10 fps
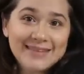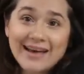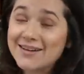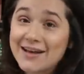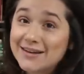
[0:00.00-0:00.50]

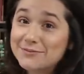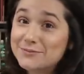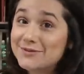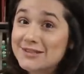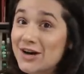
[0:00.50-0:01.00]
I'll, I'll
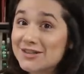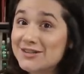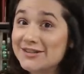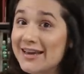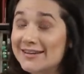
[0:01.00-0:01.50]
talk to
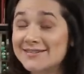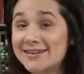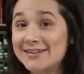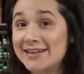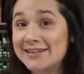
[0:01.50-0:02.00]
you again
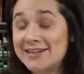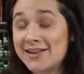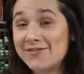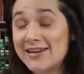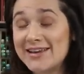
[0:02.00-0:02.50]
in
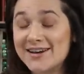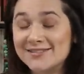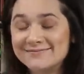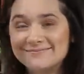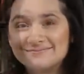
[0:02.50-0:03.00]
another video.